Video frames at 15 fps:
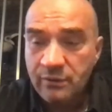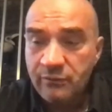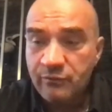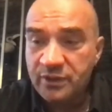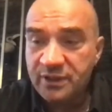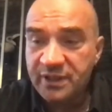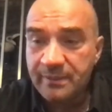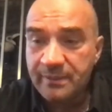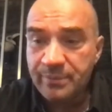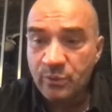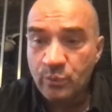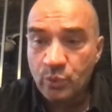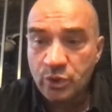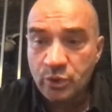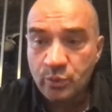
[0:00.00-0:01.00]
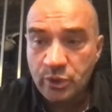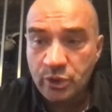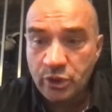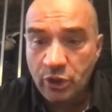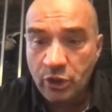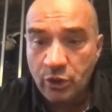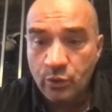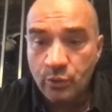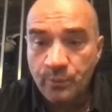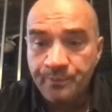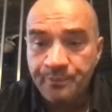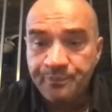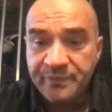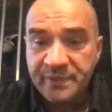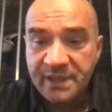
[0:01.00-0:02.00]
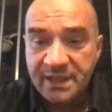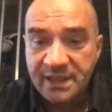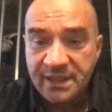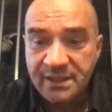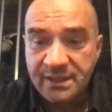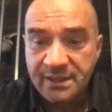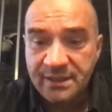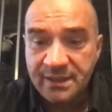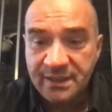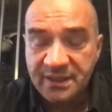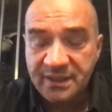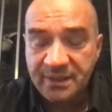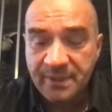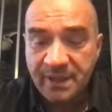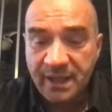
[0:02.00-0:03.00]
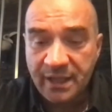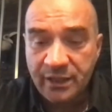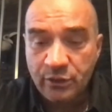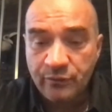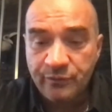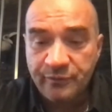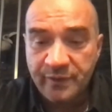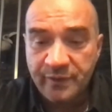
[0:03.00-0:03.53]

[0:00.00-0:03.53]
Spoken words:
For example, what we know is that some kind of,